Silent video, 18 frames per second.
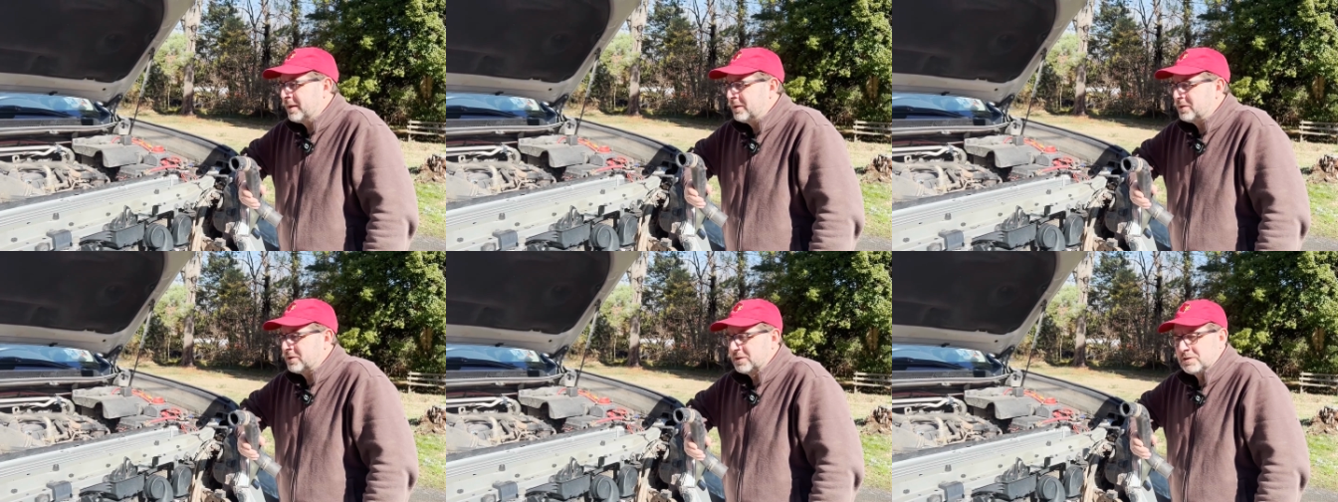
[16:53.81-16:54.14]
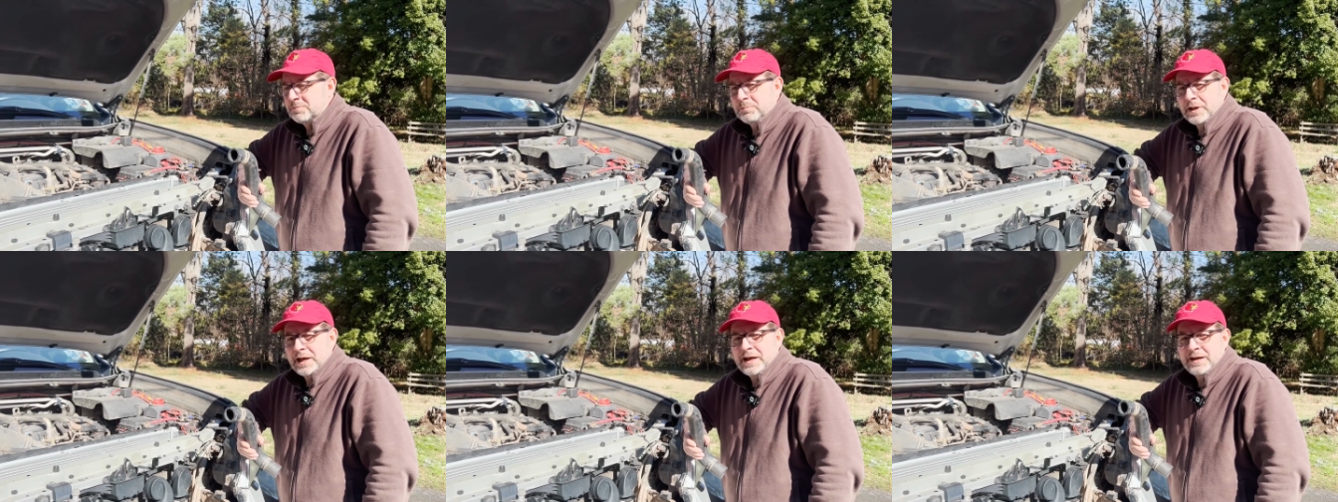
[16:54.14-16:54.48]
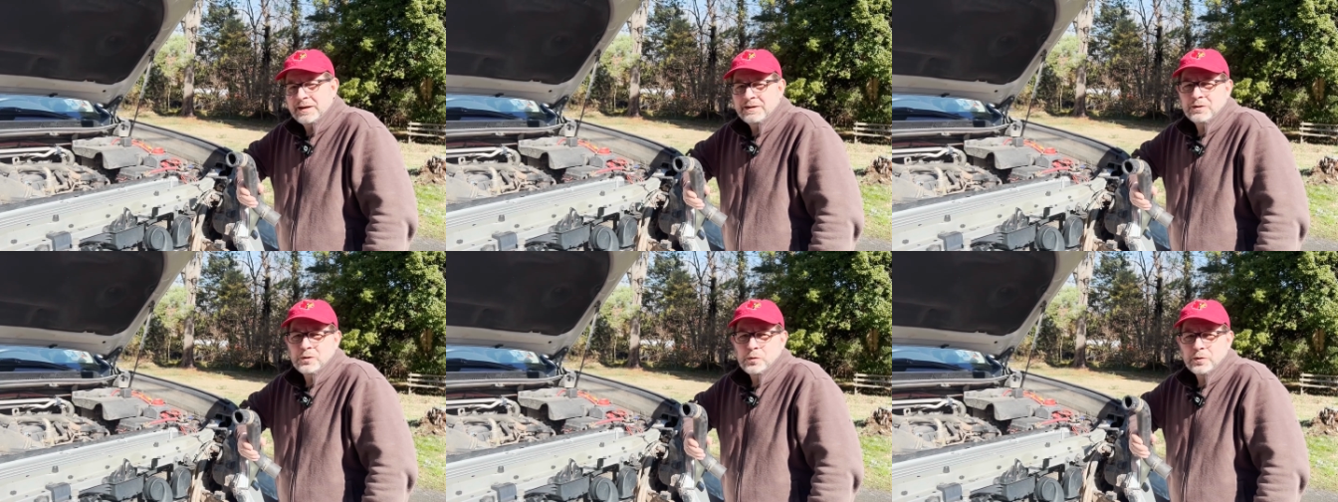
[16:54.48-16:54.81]
Just
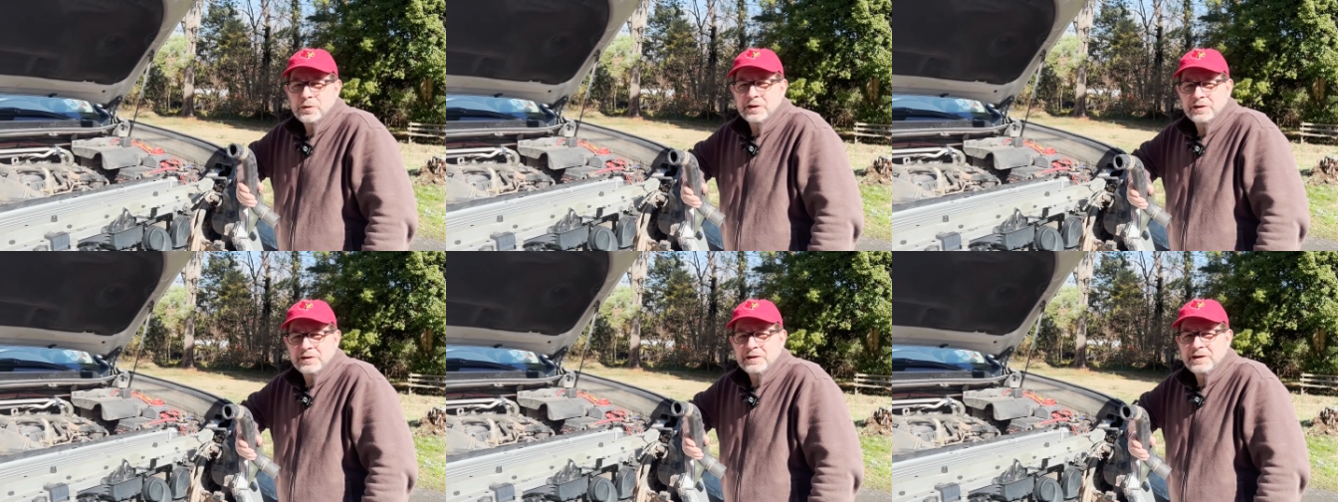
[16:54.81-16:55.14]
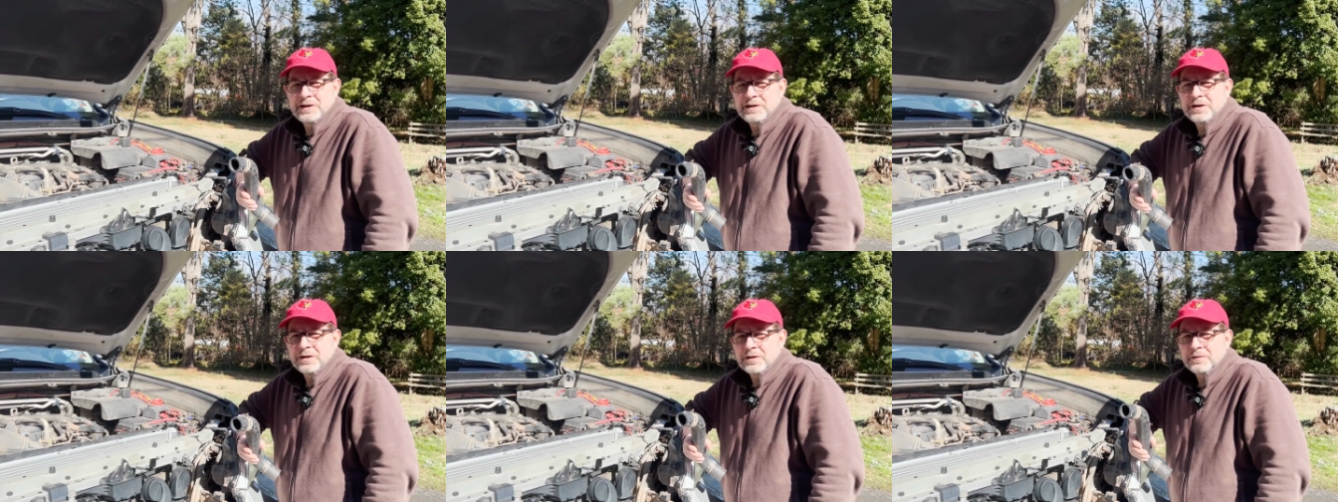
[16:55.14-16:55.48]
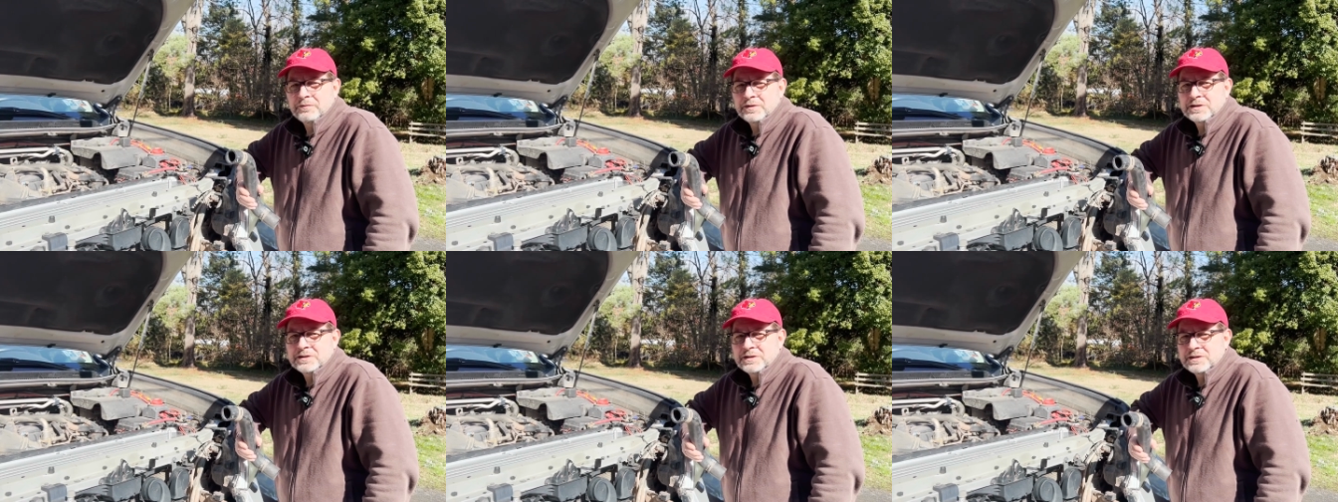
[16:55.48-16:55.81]
plan accordingly, you know,
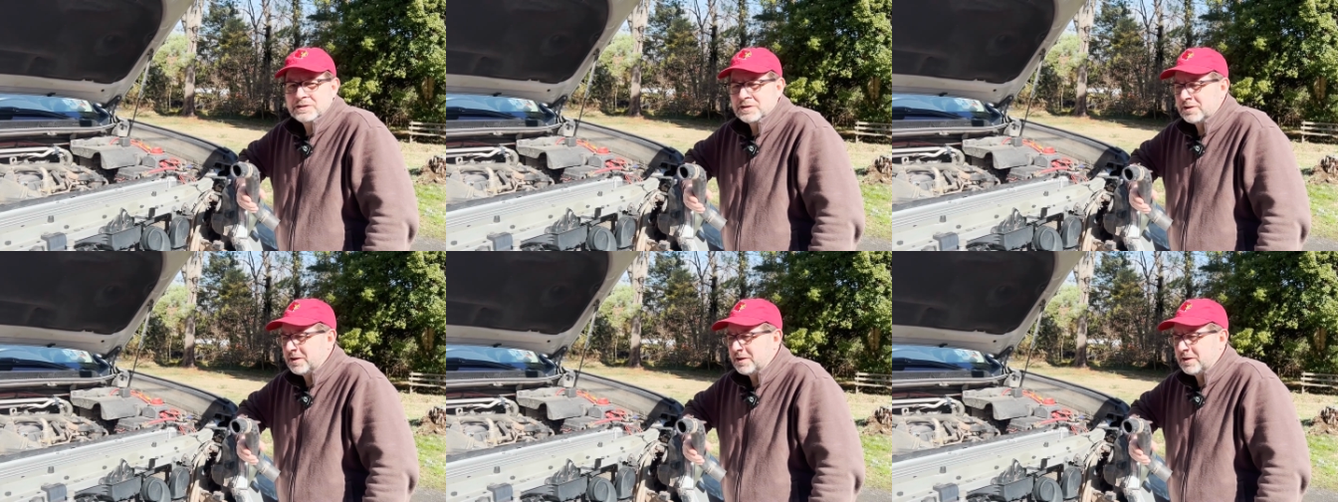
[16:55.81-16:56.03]
if this is